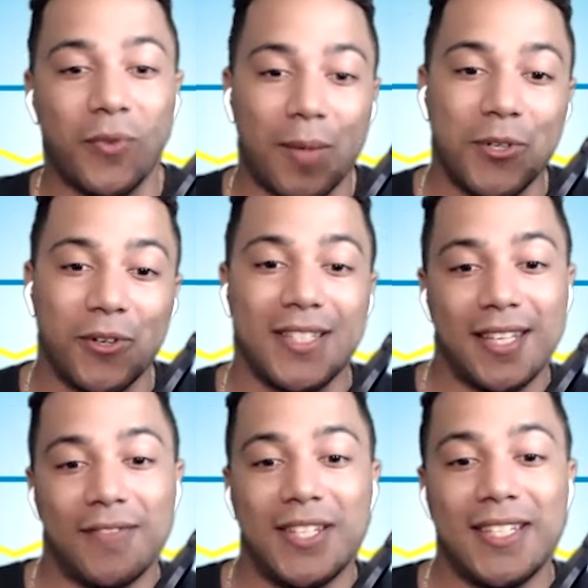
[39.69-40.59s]
wrap tokens,
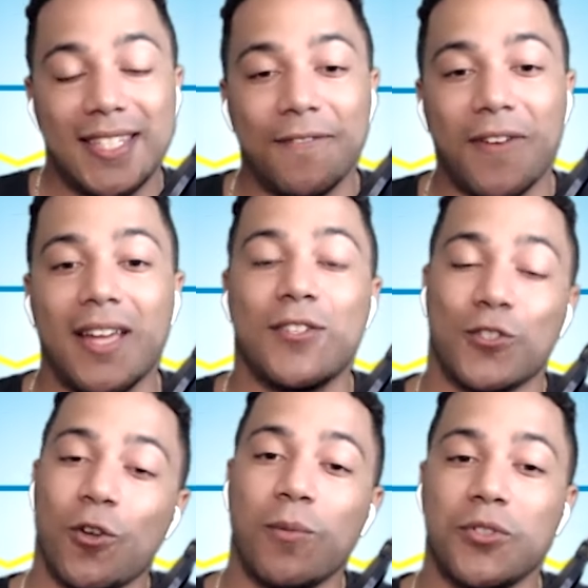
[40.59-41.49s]
NFTs, DeFi, and
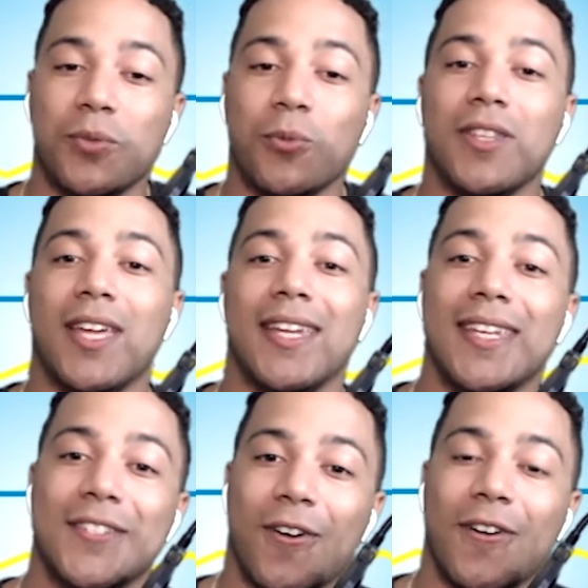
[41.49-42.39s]
so much more that
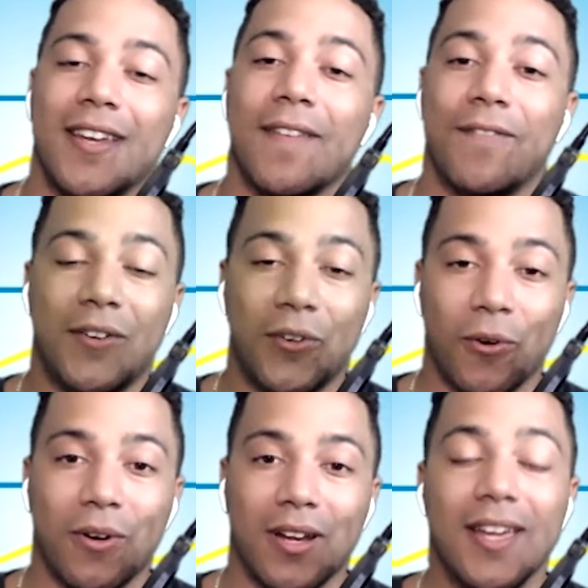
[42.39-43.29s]
is on
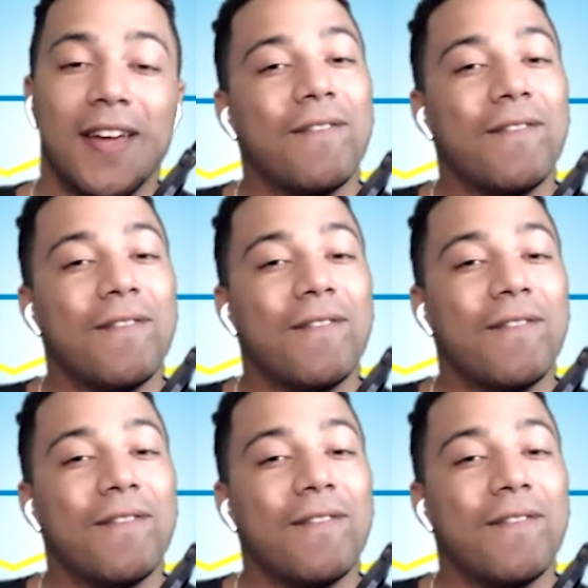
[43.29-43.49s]
Findora,